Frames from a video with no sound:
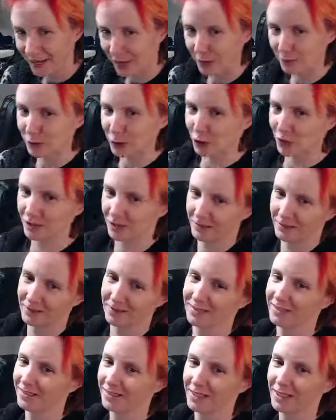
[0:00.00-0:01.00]
I just
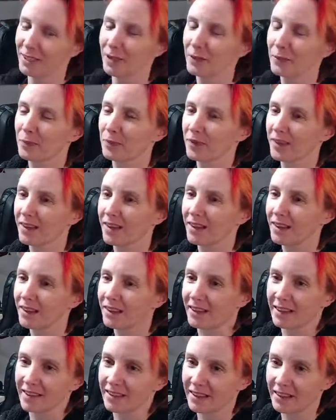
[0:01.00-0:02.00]

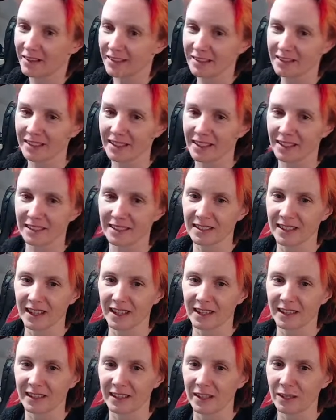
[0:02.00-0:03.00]
it's
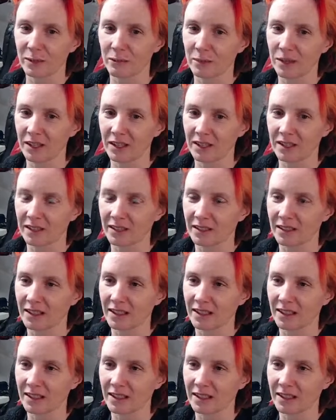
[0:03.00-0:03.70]
kind of like me and